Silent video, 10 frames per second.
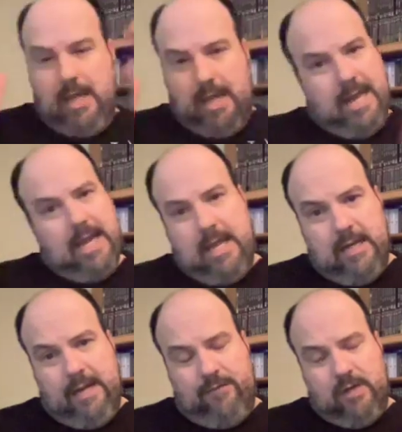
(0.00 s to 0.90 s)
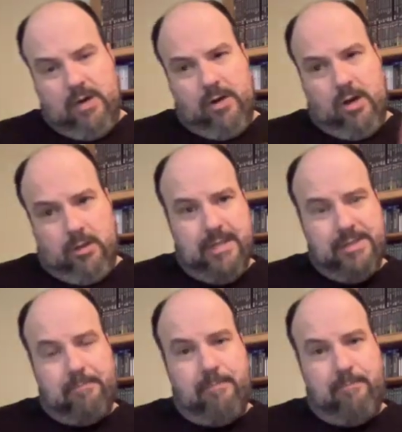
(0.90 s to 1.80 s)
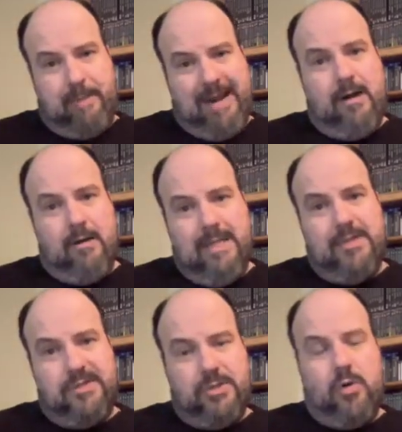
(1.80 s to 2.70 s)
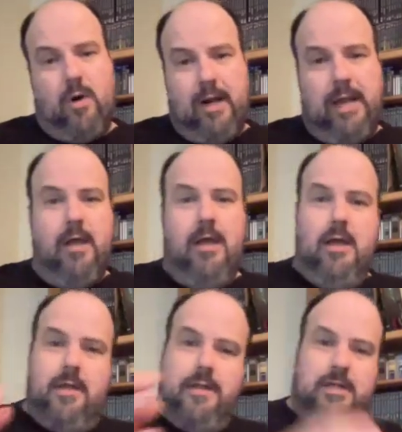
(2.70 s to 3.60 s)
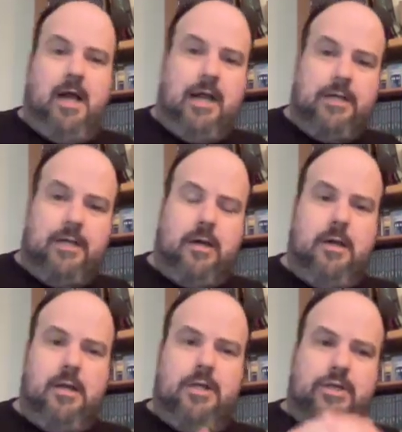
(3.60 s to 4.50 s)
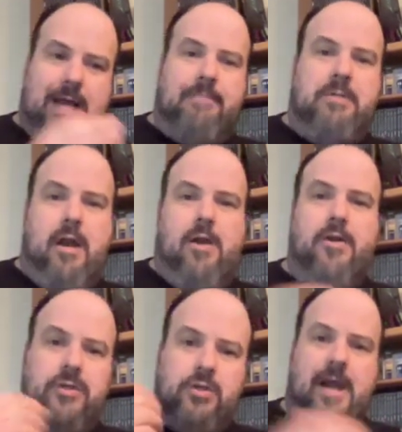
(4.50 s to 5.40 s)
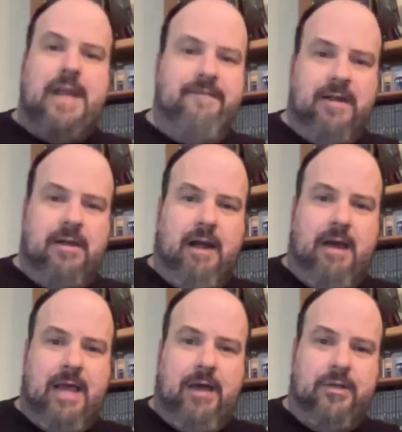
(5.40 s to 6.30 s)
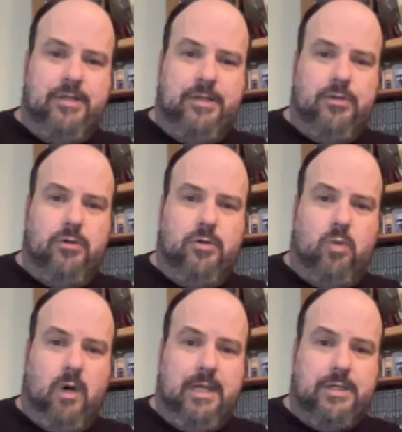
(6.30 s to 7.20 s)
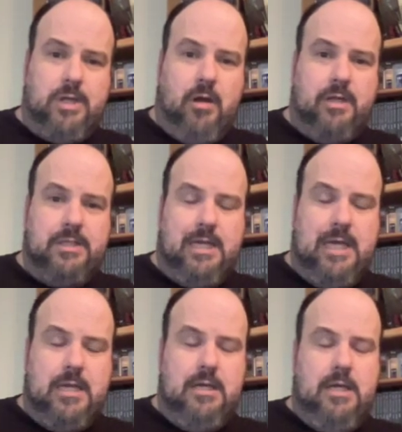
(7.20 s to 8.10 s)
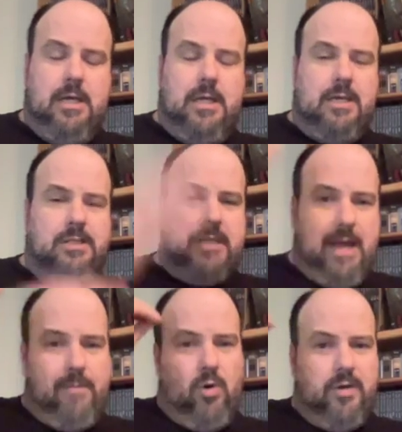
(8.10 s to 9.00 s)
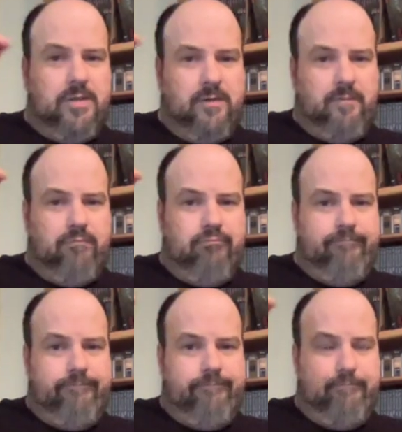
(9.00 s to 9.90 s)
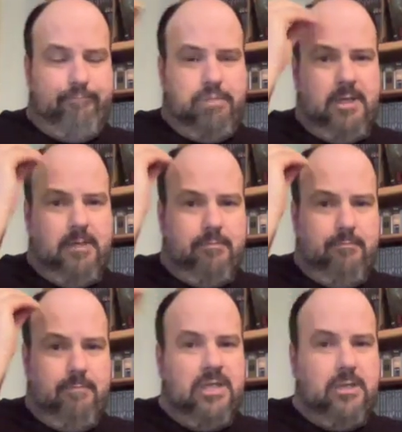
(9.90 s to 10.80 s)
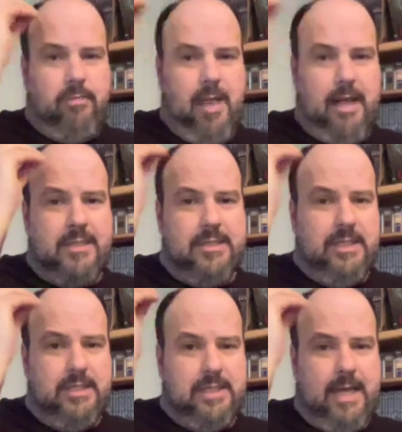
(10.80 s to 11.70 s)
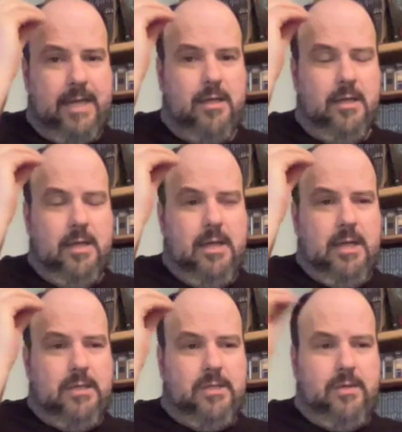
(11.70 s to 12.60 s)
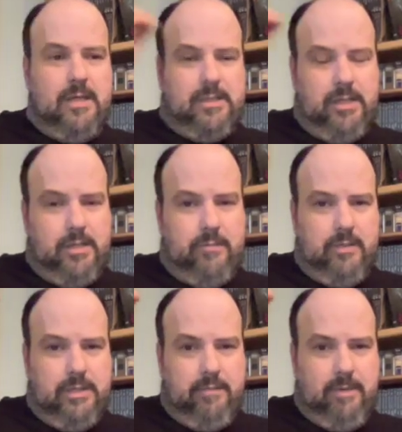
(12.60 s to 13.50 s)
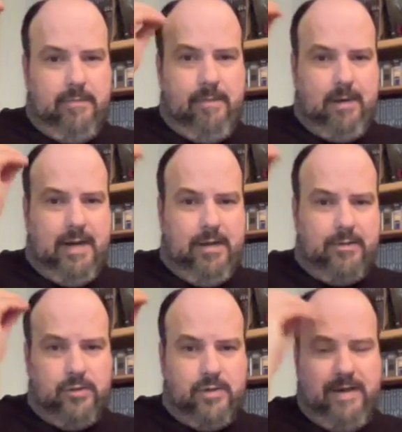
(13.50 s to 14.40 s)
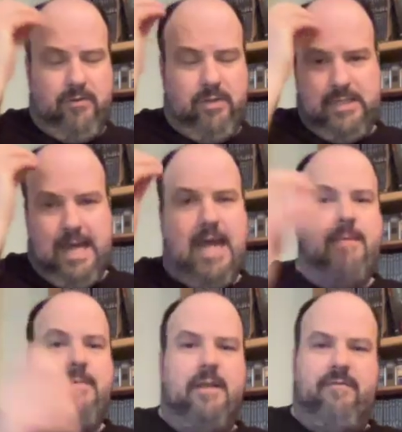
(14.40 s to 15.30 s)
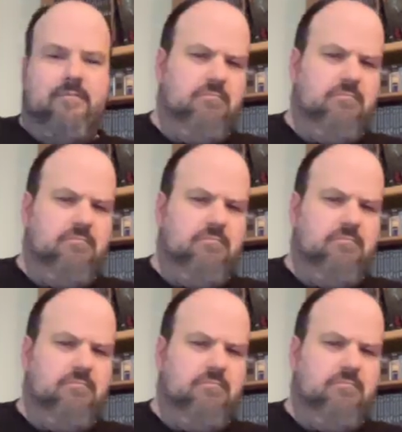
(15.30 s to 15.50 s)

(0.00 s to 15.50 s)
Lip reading: And if you don't know, it's a parallel story. The Doctor trapped on Earth, trying to figure out how to work his TARDIS again, because the Time Lords have put mental blocks in his head, and so he doesn't remember how to travel in time, and they've